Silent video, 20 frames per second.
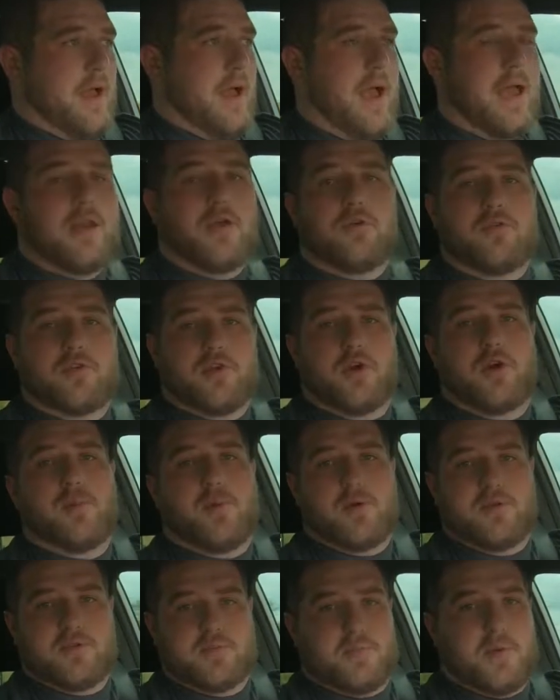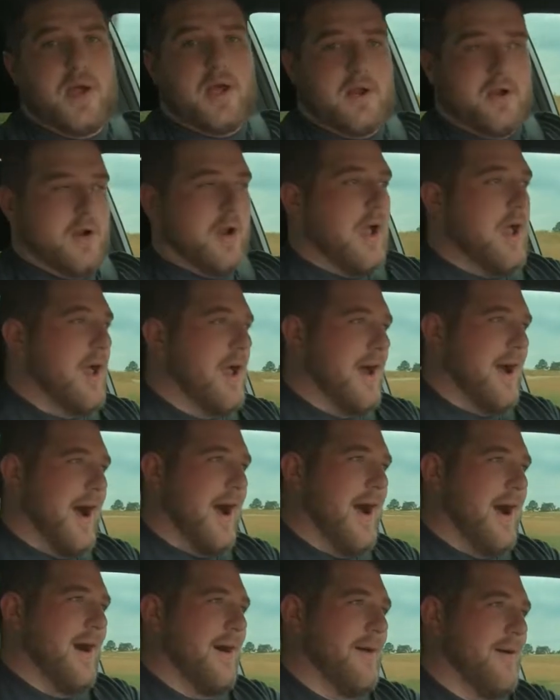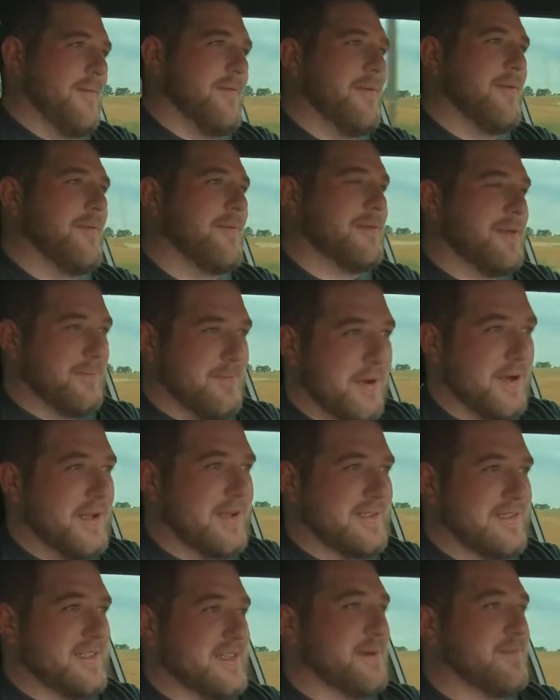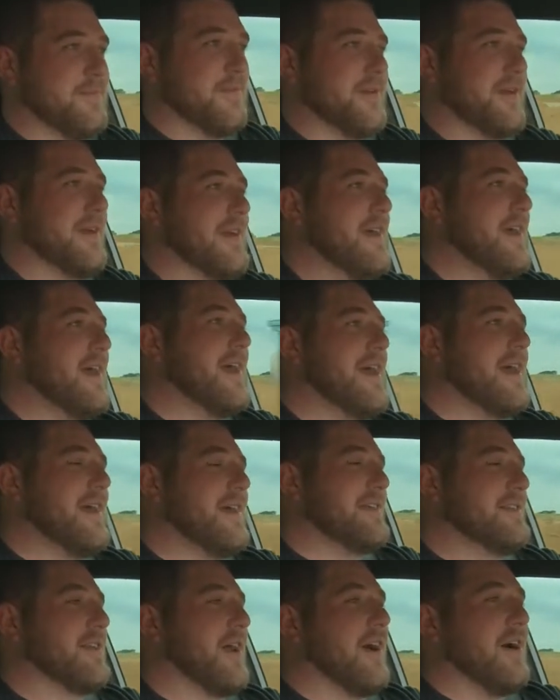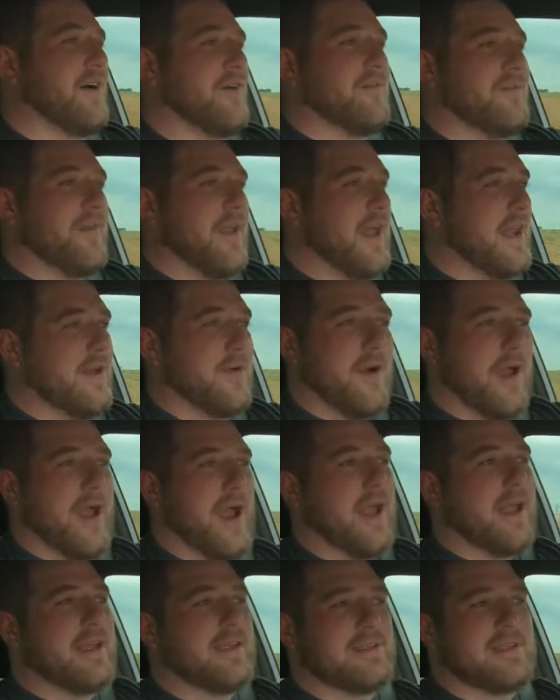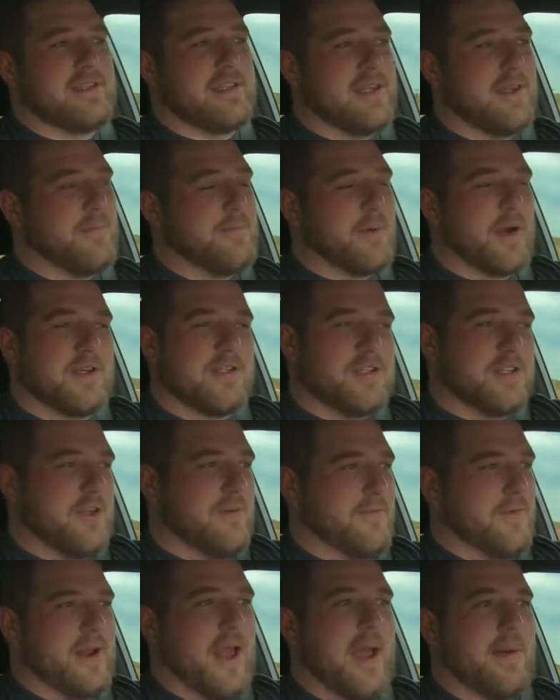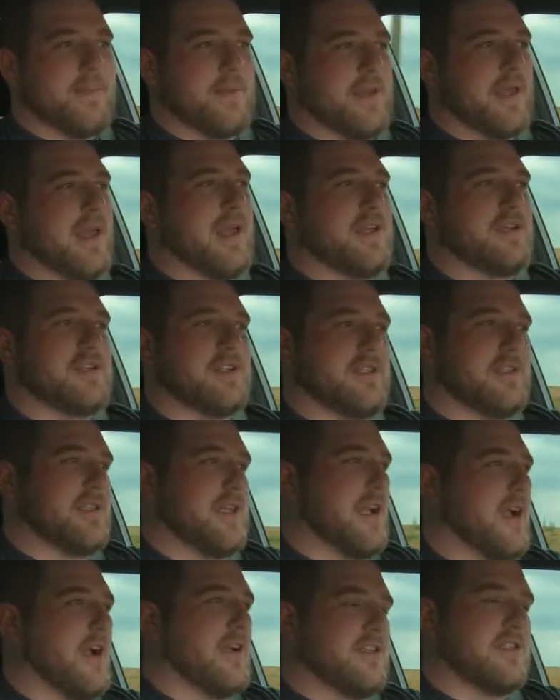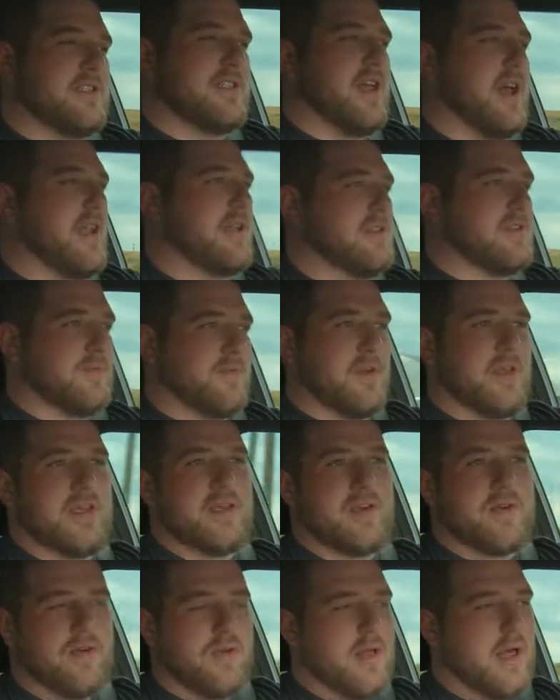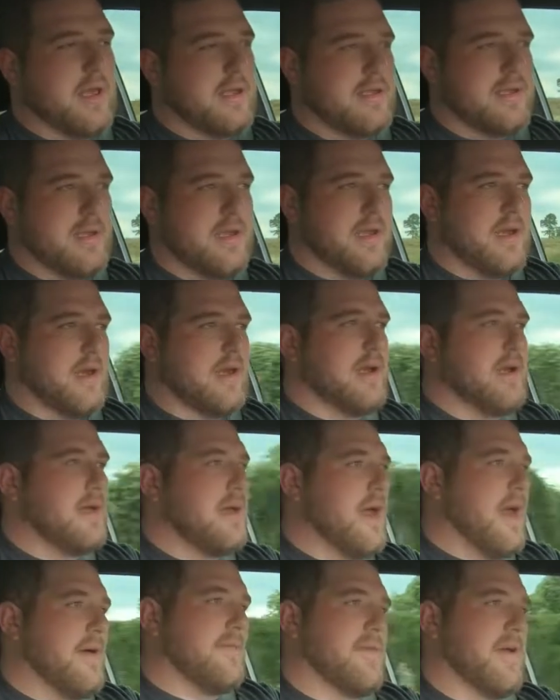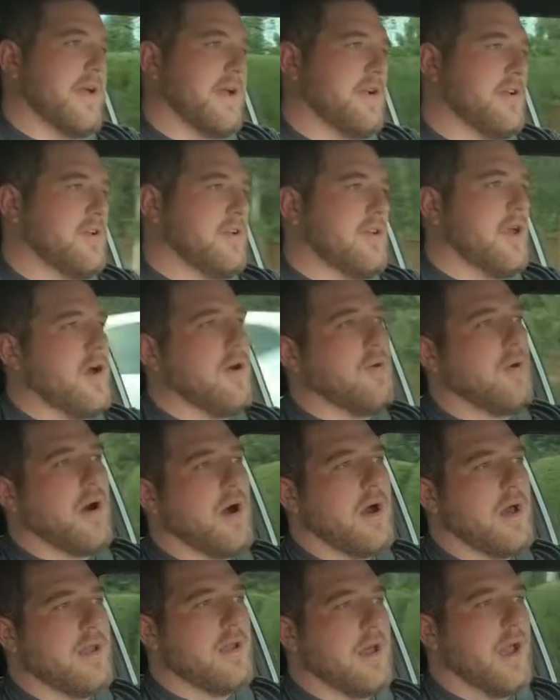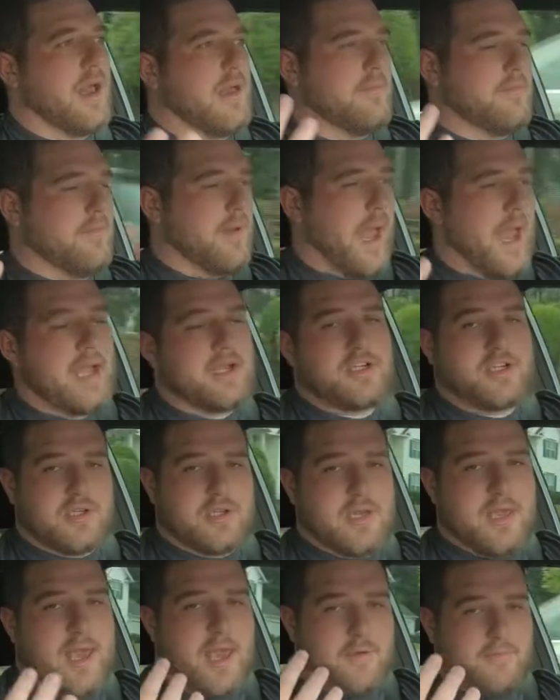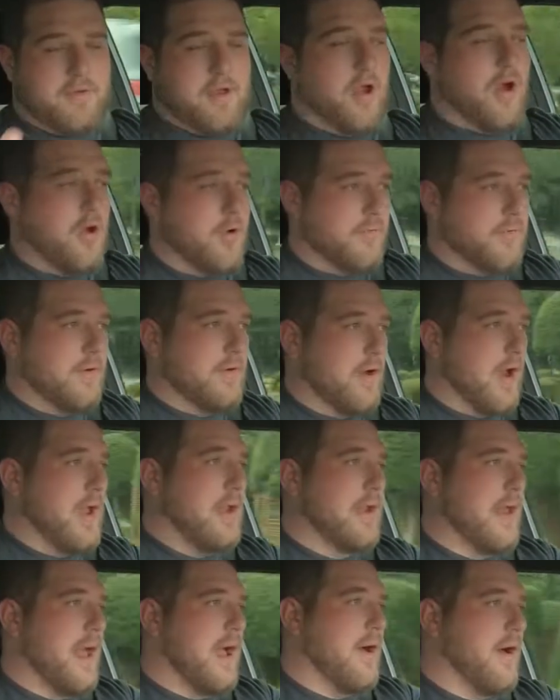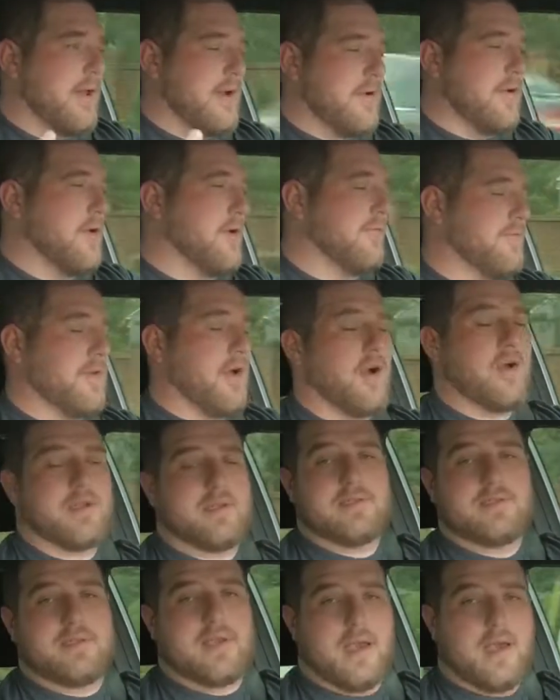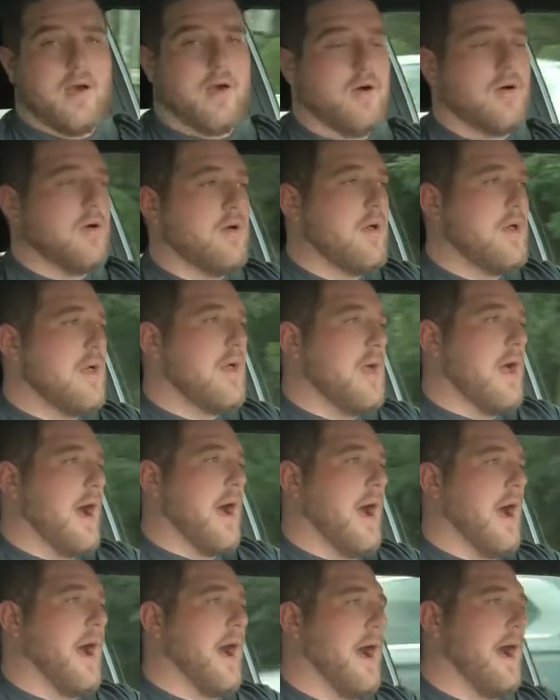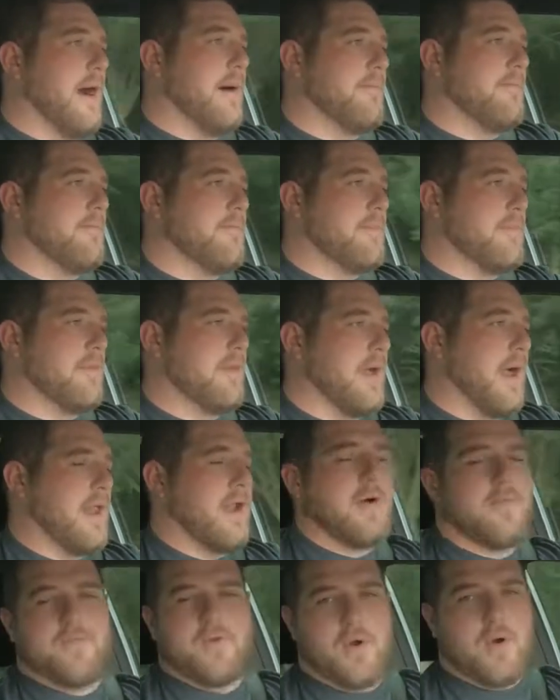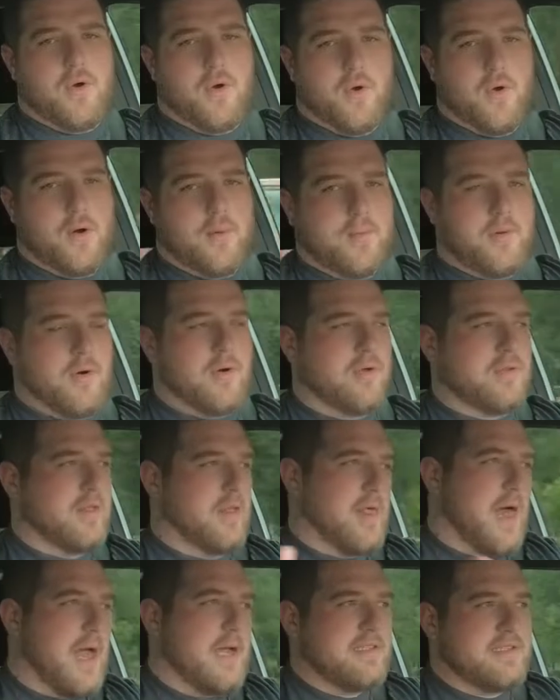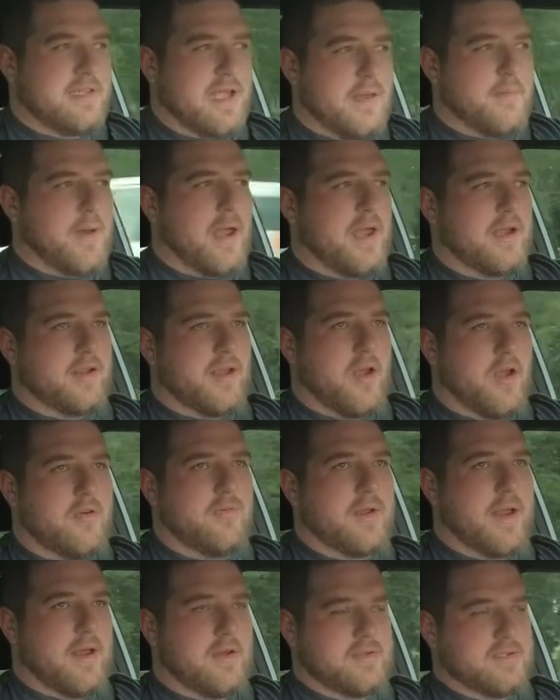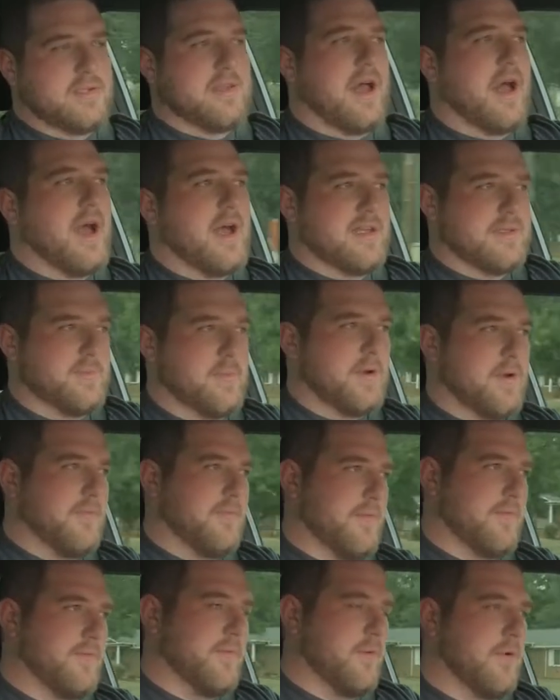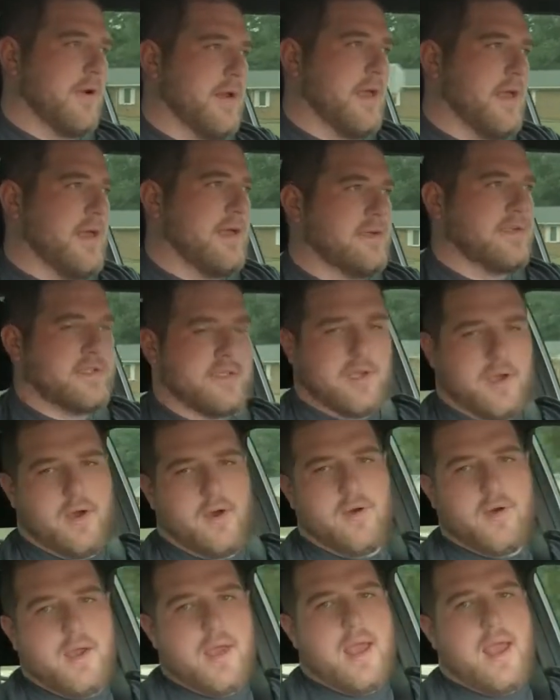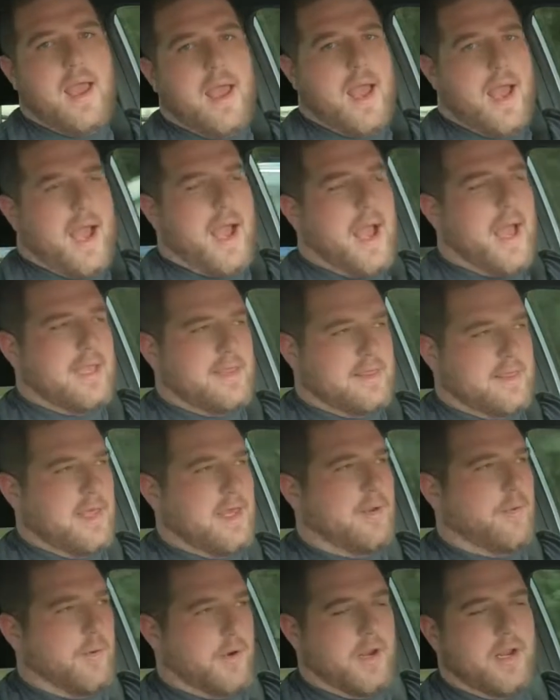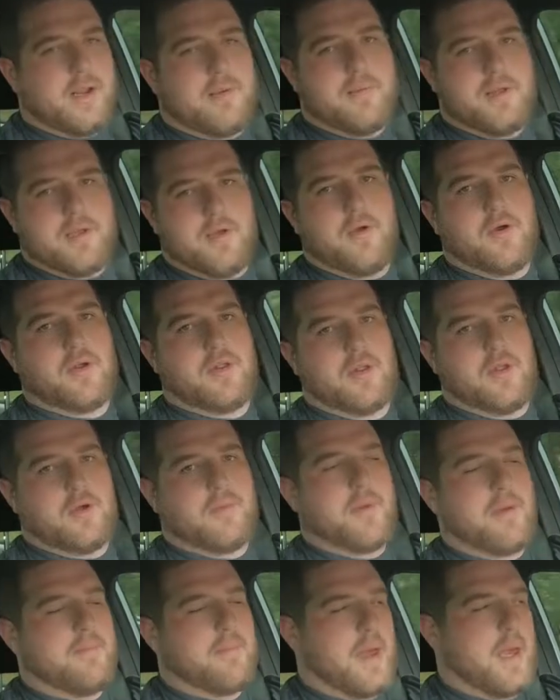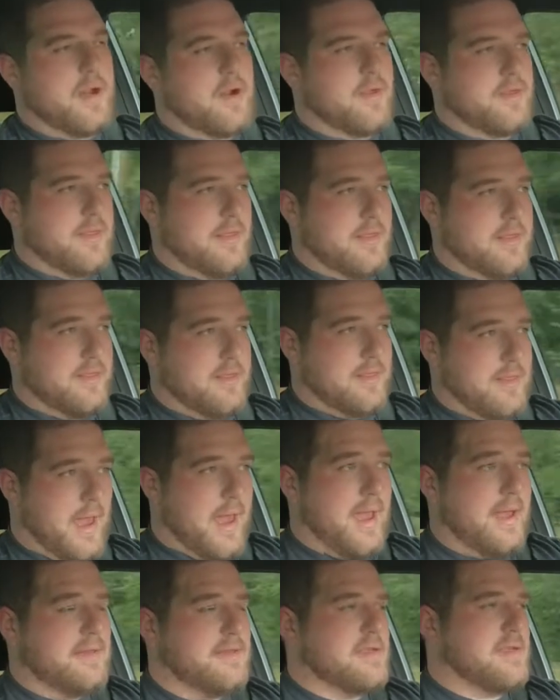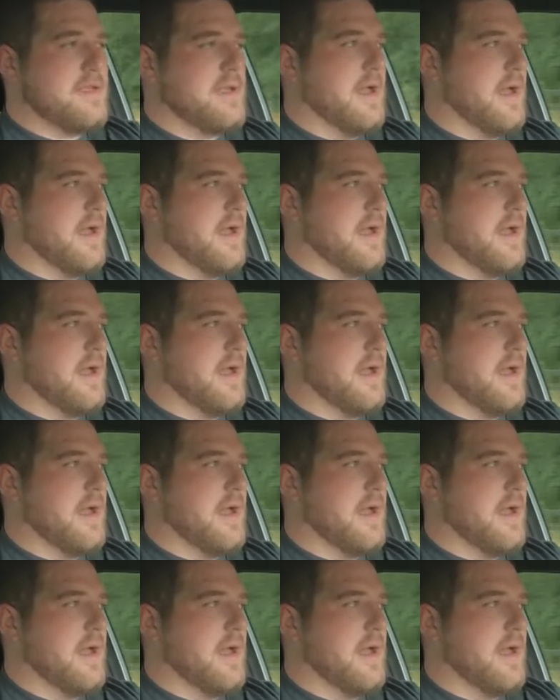I know turbo's better, to put it simply. So anyway, I can see a bunch of different applications there. I just thought it's a really cool idea. Figured, you know what, I actually have COVID right now. I don't know if y'all can tell. I don't feel horrible. The last time I had COVID, I was in the hospital for 4 days, so I think we're going to be doing a little bit better than that